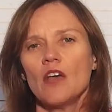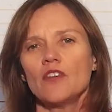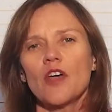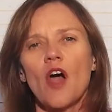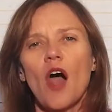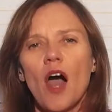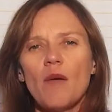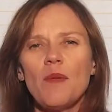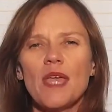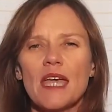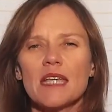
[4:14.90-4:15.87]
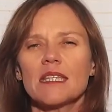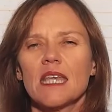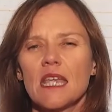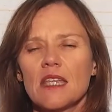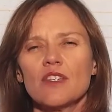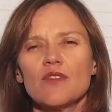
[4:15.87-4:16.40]
So IBS
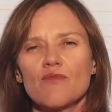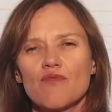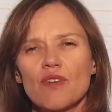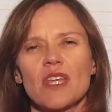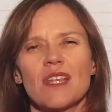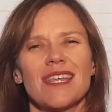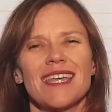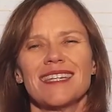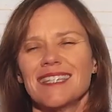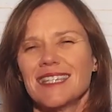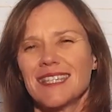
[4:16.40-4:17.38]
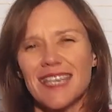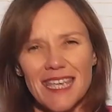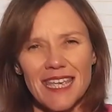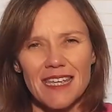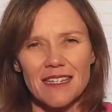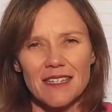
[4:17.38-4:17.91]
isn't really a
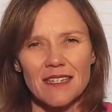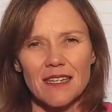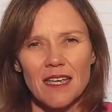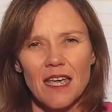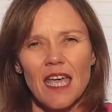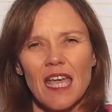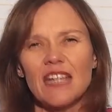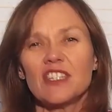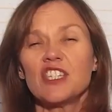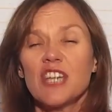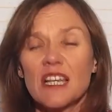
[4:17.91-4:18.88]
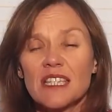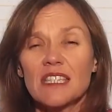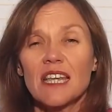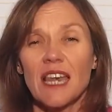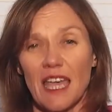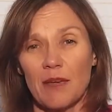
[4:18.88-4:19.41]
disease, it's just
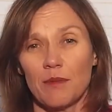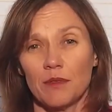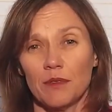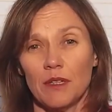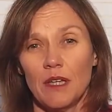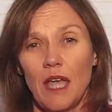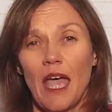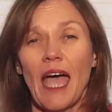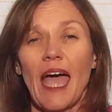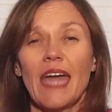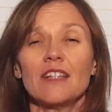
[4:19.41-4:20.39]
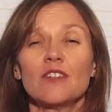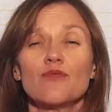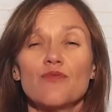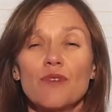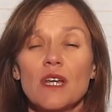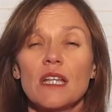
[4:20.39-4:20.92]
a label, and it's
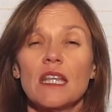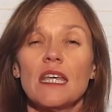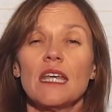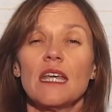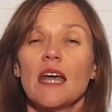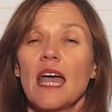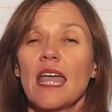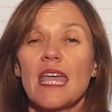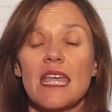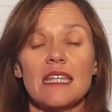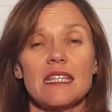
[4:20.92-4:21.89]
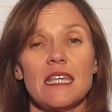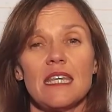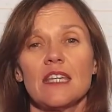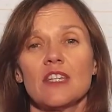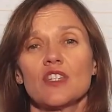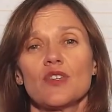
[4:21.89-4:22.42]
really
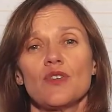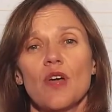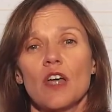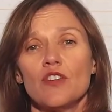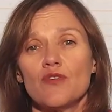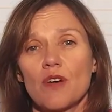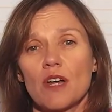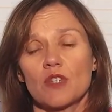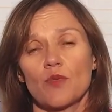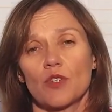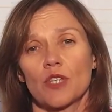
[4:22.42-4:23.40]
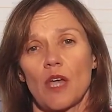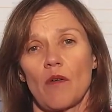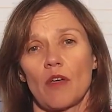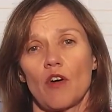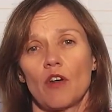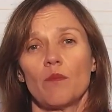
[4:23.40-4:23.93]
easy to address what's
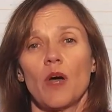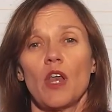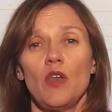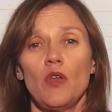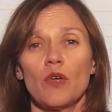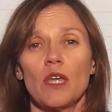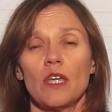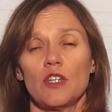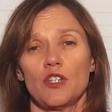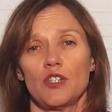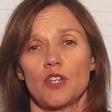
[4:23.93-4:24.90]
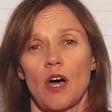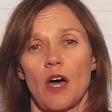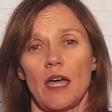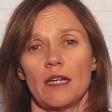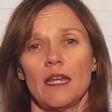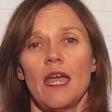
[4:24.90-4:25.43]
going on by looking at your
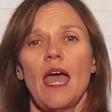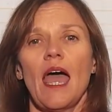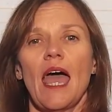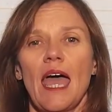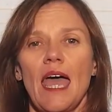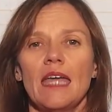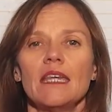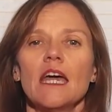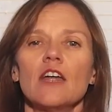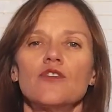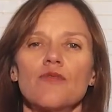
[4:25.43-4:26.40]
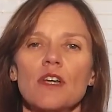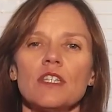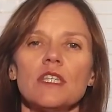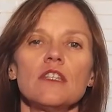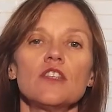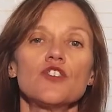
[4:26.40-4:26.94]
diet and
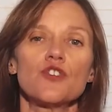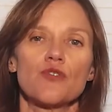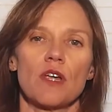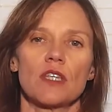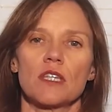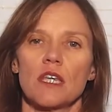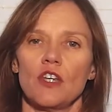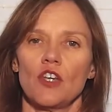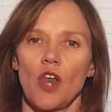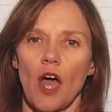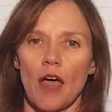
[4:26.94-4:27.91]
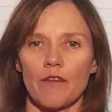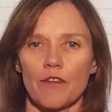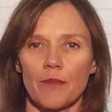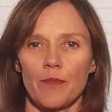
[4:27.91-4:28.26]
addressing the stress in your life.